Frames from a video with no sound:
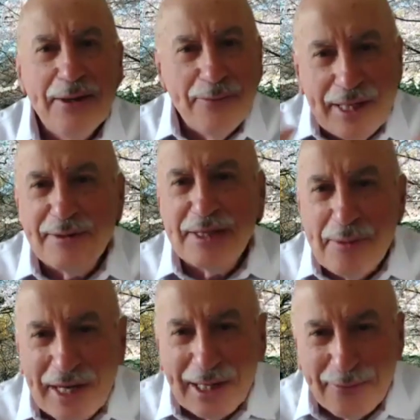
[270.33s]
We have some
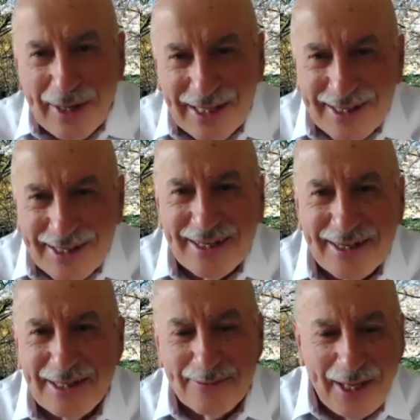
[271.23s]
young ones here
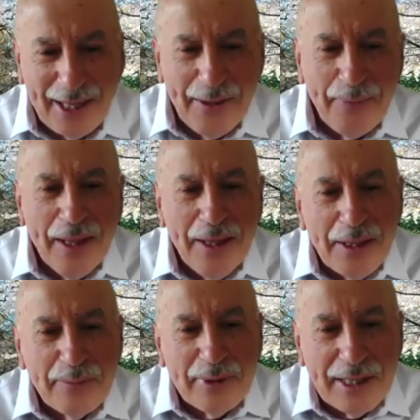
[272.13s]
as well.
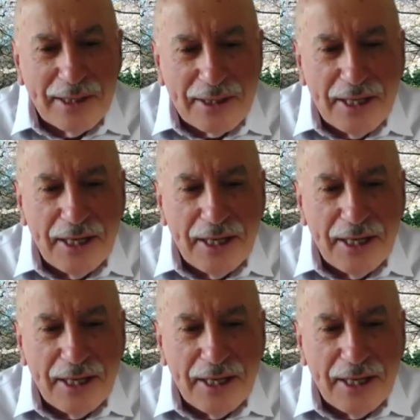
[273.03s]
But